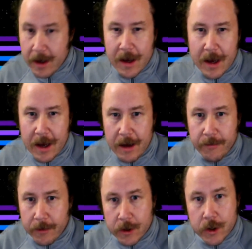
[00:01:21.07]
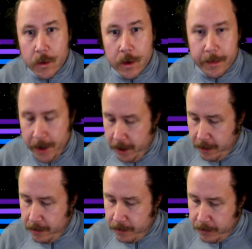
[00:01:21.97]
And for Scorpio,
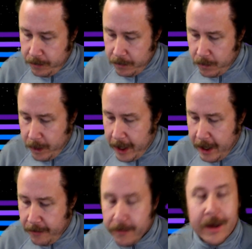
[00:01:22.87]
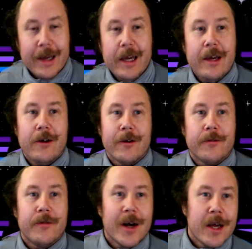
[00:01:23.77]
we have eat your
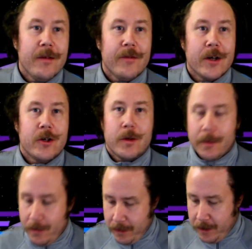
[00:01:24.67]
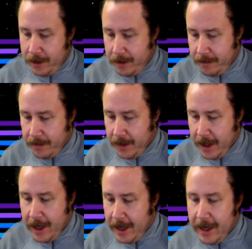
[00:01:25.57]
fucking vegetables.
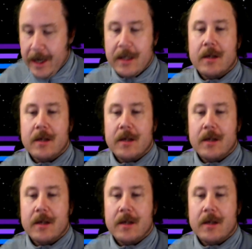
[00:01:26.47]
Eat some